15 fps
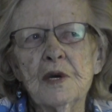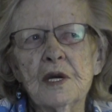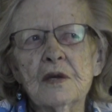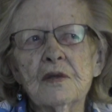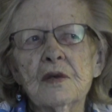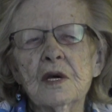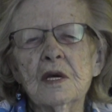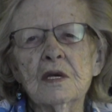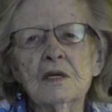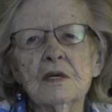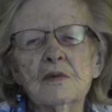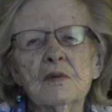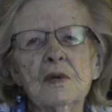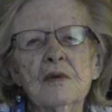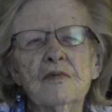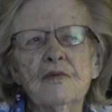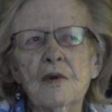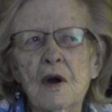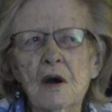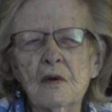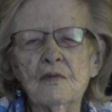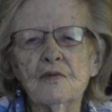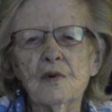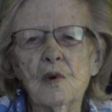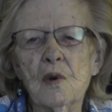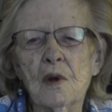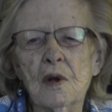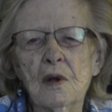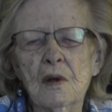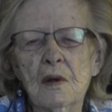big things that we fought
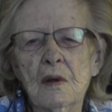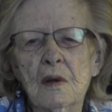for.